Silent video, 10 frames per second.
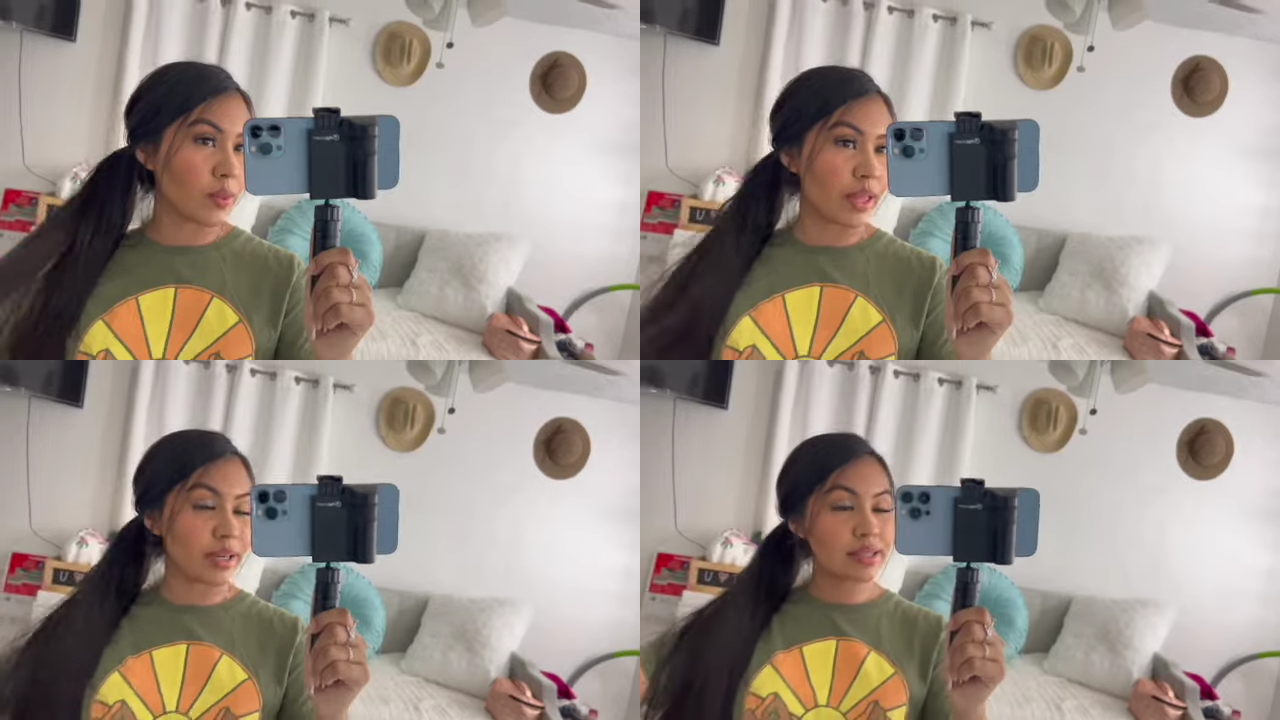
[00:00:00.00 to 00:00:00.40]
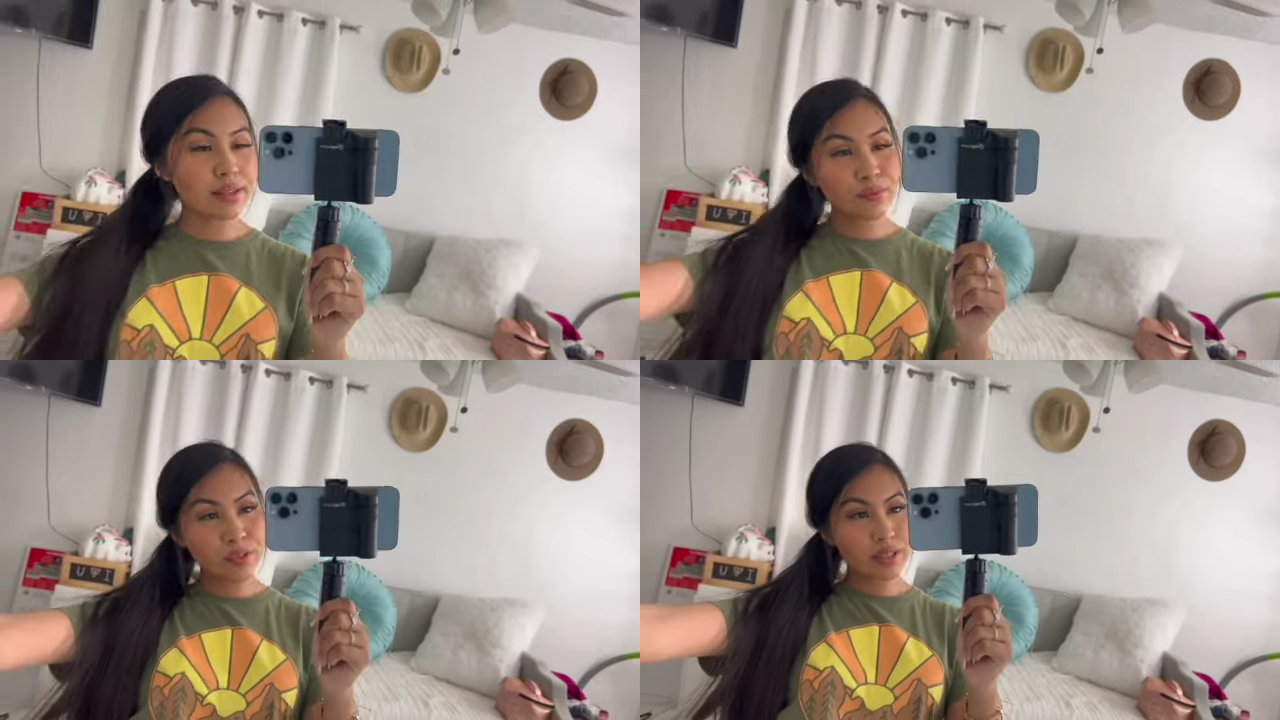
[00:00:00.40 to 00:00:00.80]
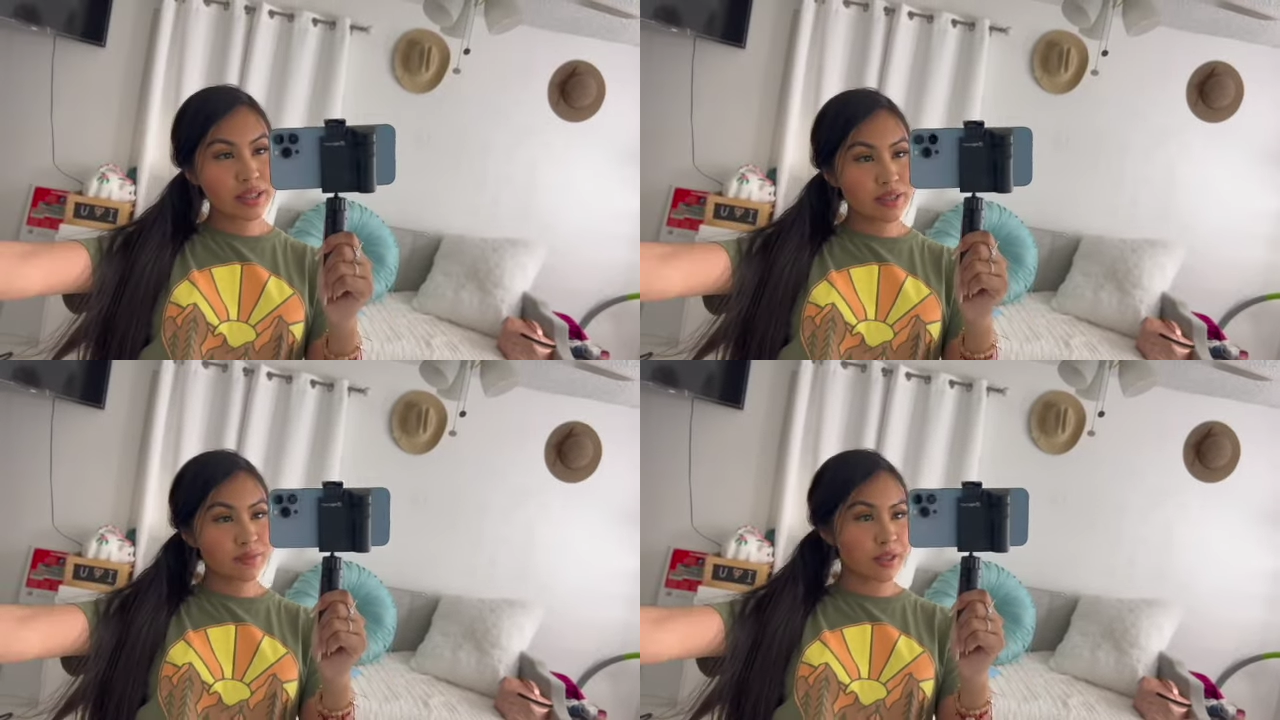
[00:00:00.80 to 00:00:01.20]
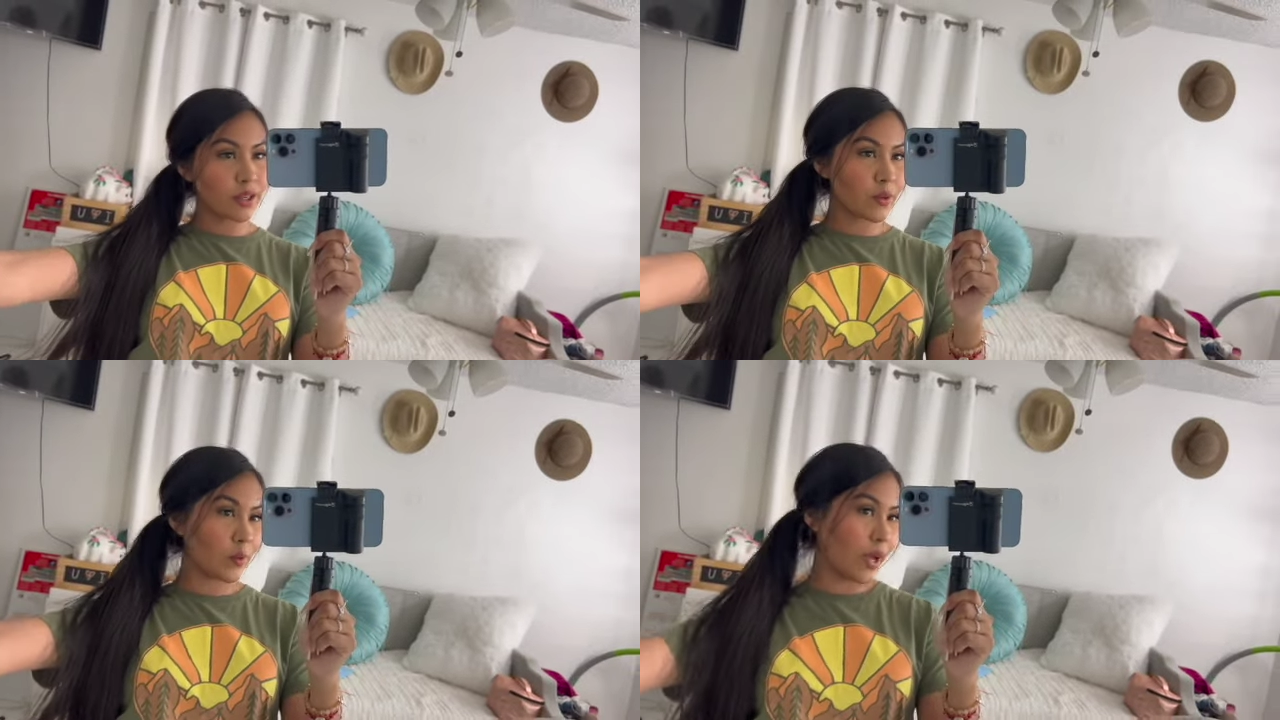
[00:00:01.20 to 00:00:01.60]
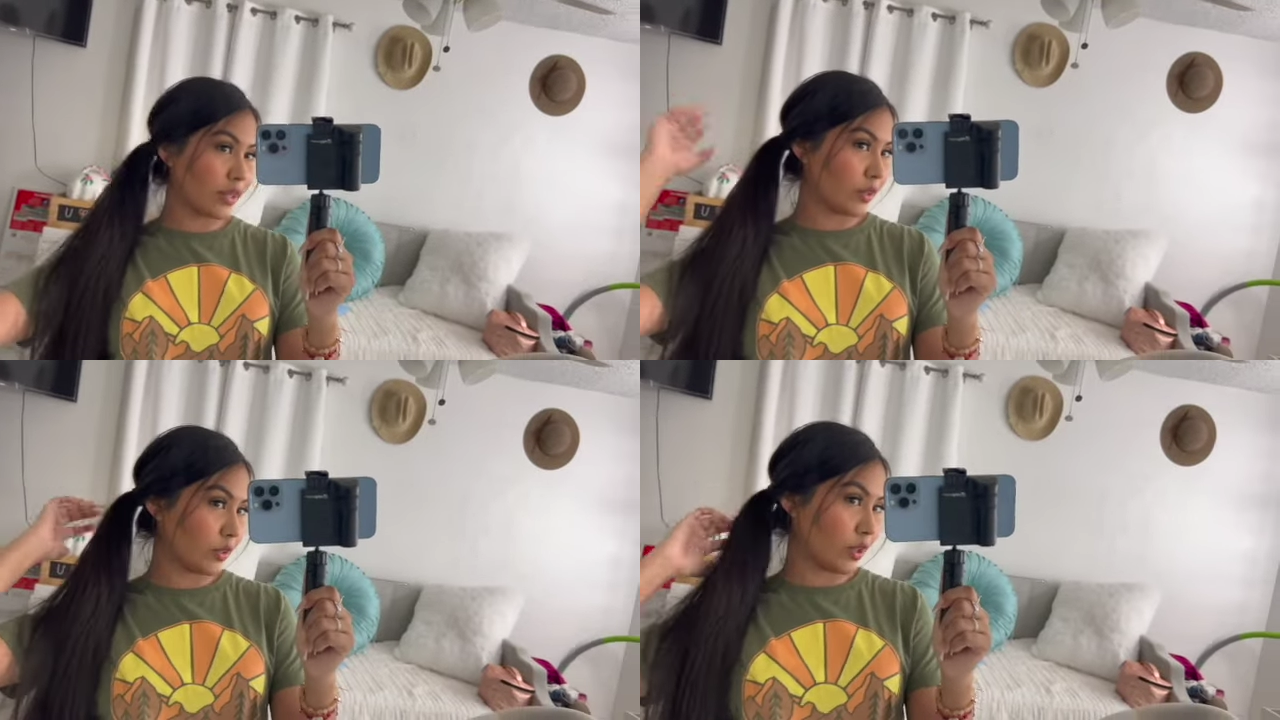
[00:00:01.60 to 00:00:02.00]
that is it for today's video. I
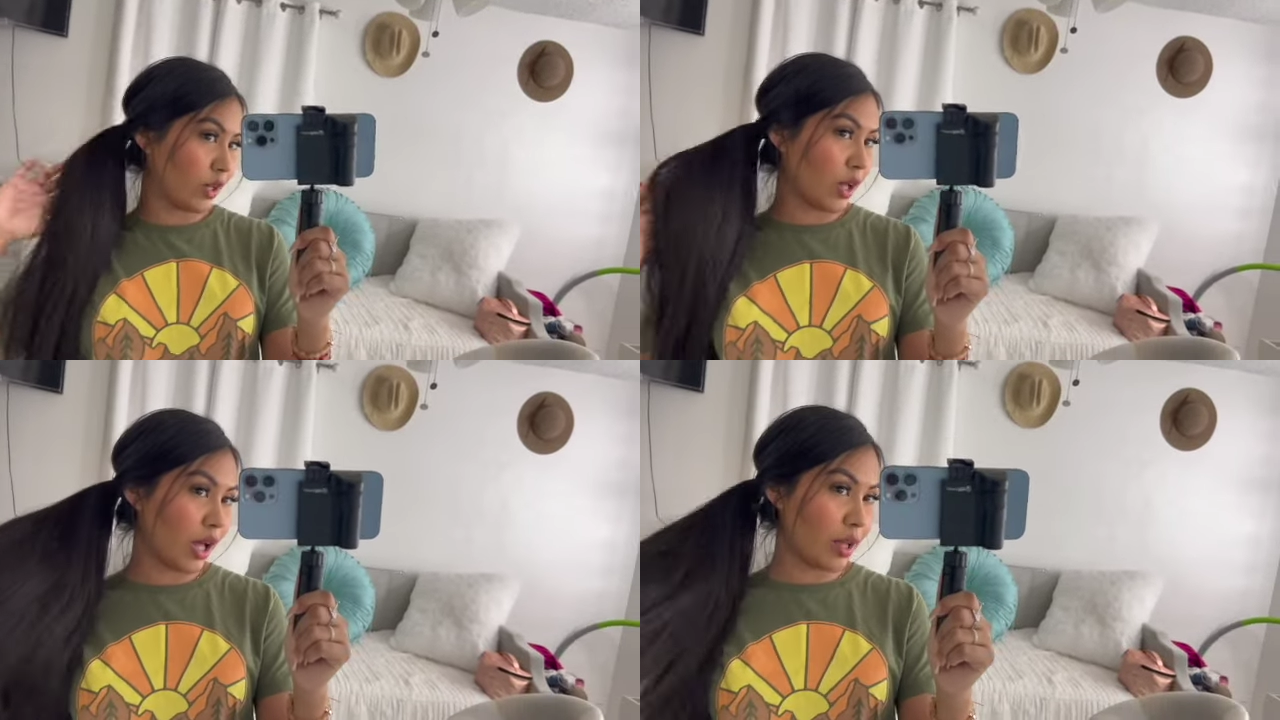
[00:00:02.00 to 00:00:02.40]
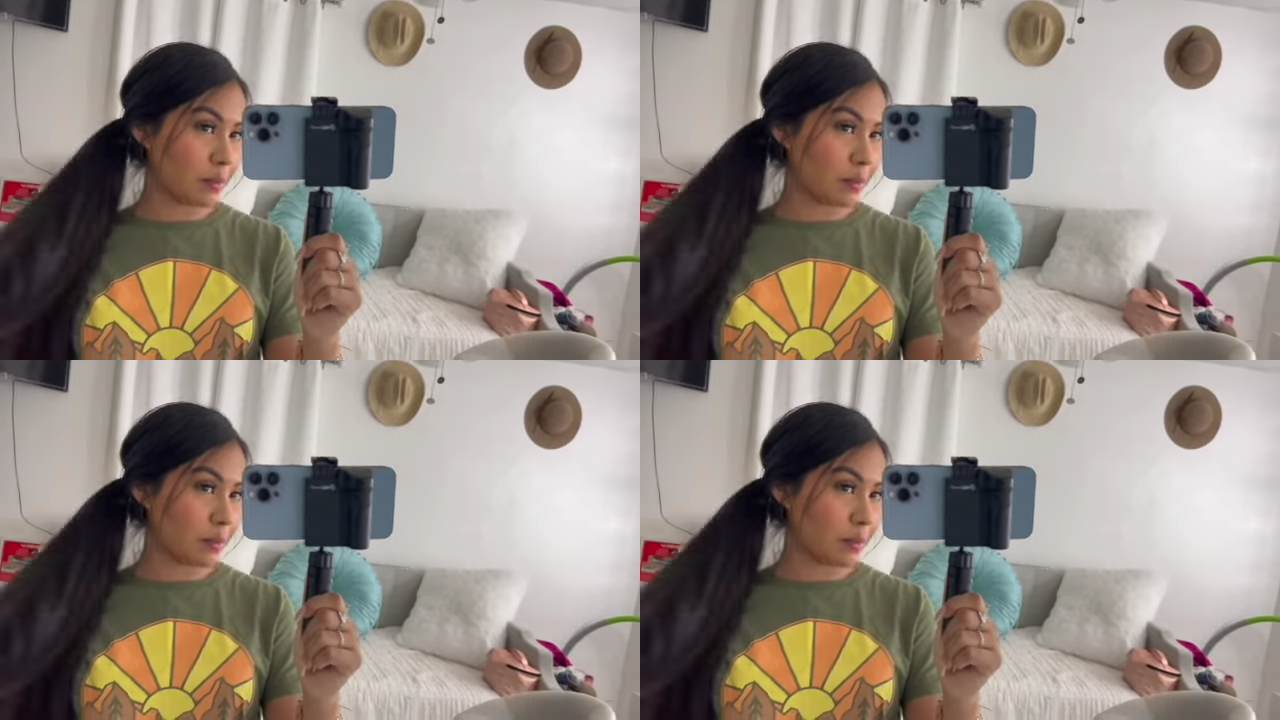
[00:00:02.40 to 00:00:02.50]
look a hot